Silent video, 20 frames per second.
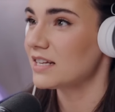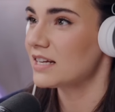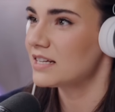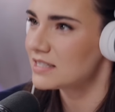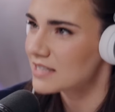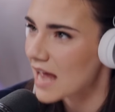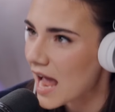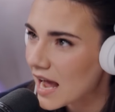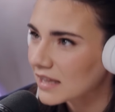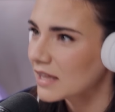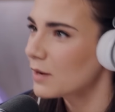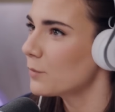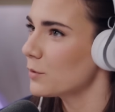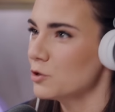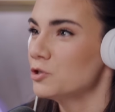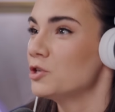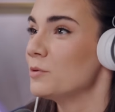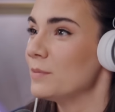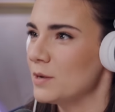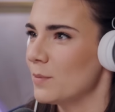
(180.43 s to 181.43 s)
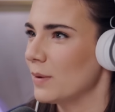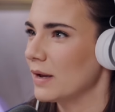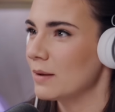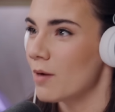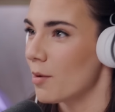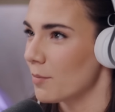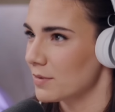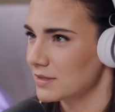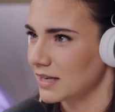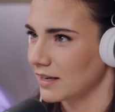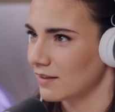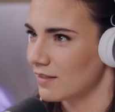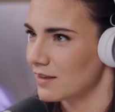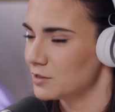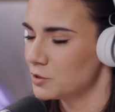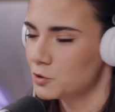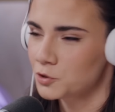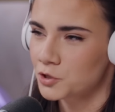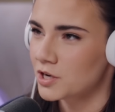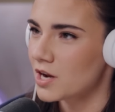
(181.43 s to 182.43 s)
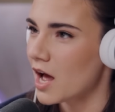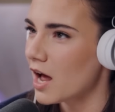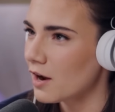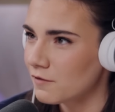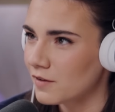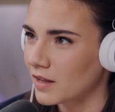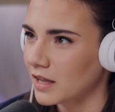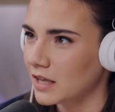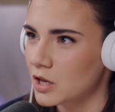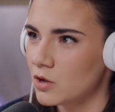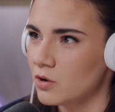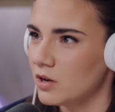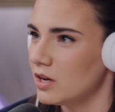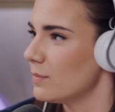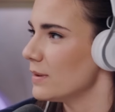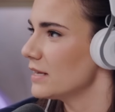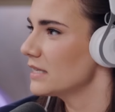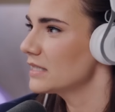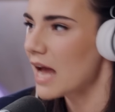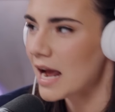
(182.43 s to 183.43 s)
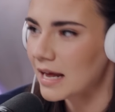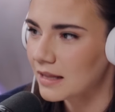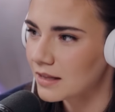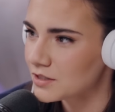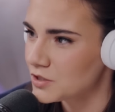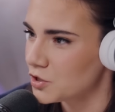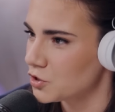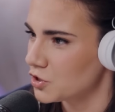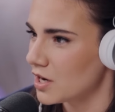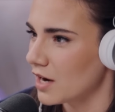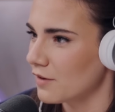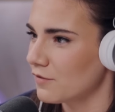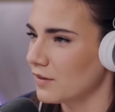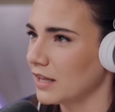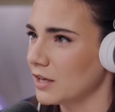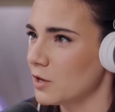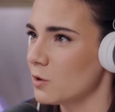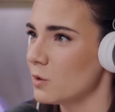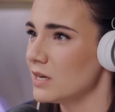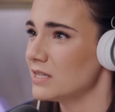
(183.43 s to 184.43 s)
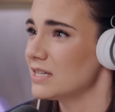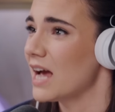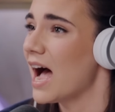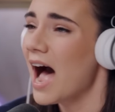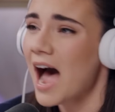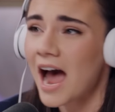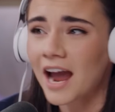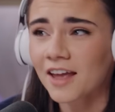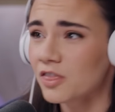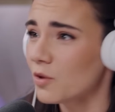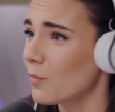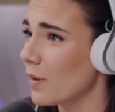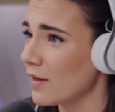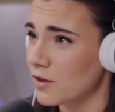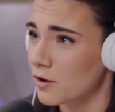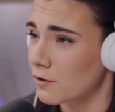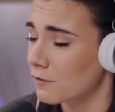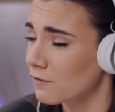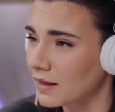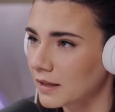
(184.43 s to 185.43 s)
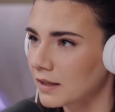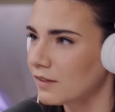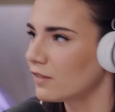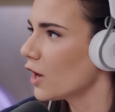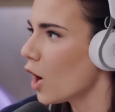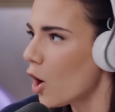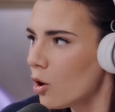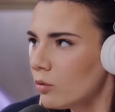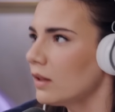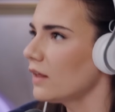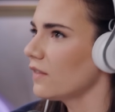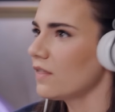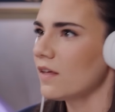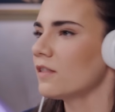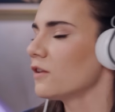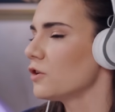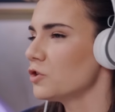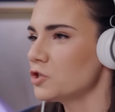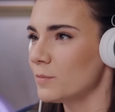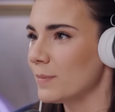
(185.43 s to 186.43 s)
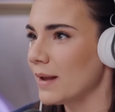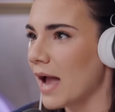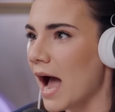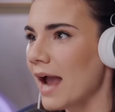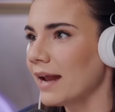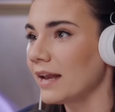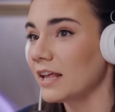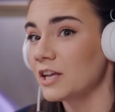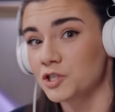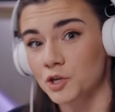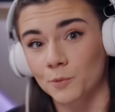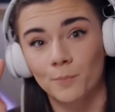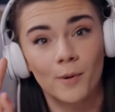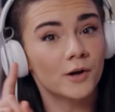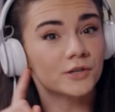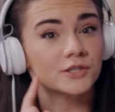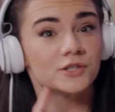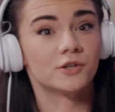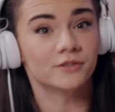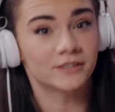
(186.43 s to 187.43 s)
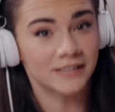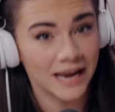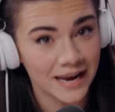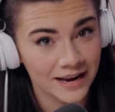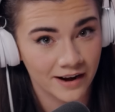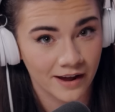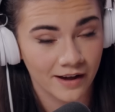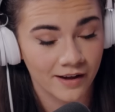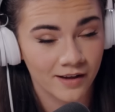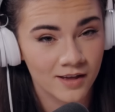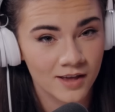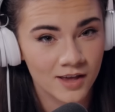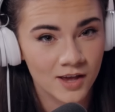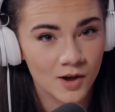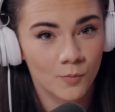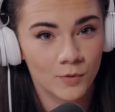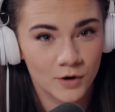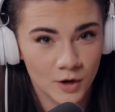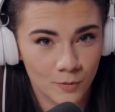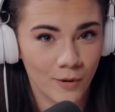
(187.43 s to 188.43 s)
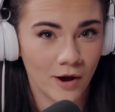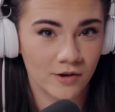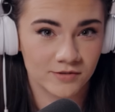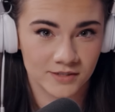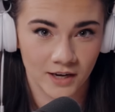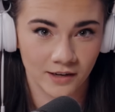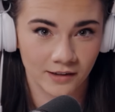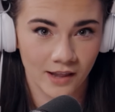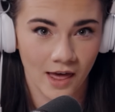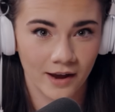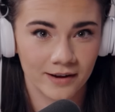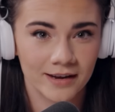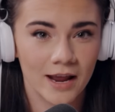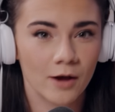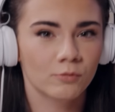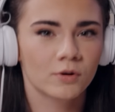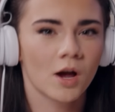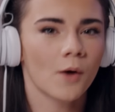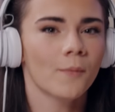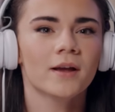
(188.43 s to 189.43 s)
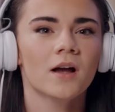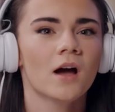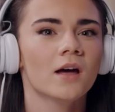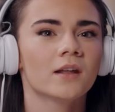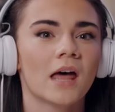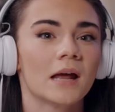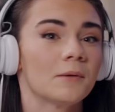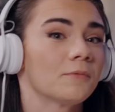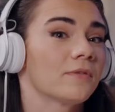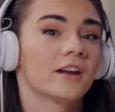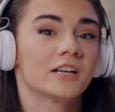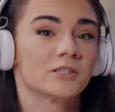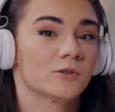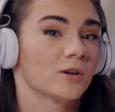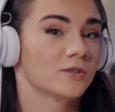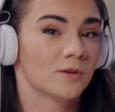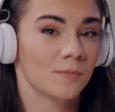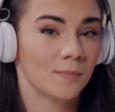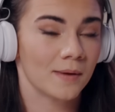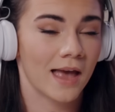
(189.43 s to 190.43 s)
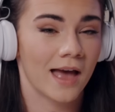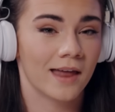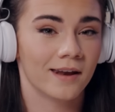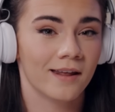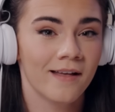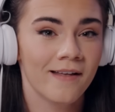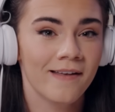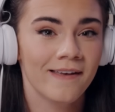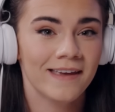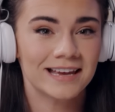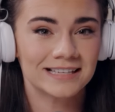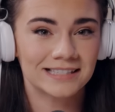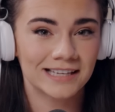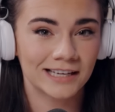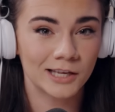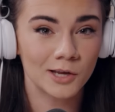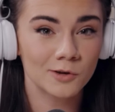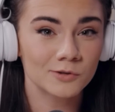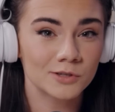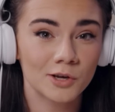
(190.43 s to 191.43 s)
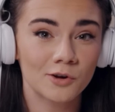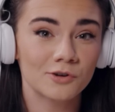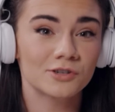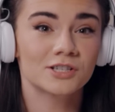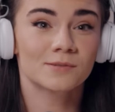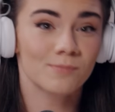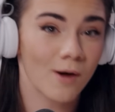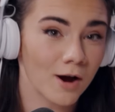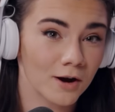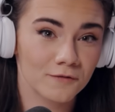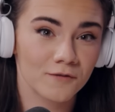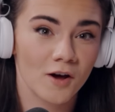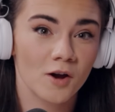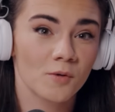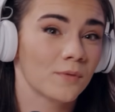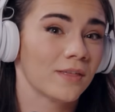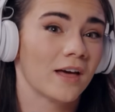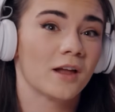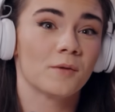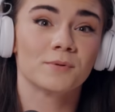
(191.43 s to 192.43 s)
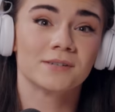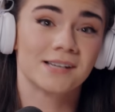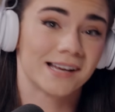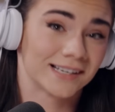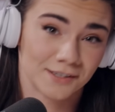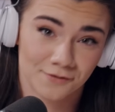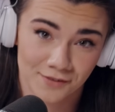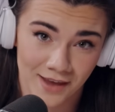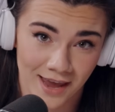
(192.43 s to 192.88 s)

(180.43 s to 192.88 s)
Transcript: exactly what you should be doing in moments like these. You should not feel like you need to be silenced. You should not feel like you need to hide the way that you're feeling. The only thing that you should be hiding is your personal data when you're browsing online. Now, going online without ExpressVPN is like using your smartphone without a protective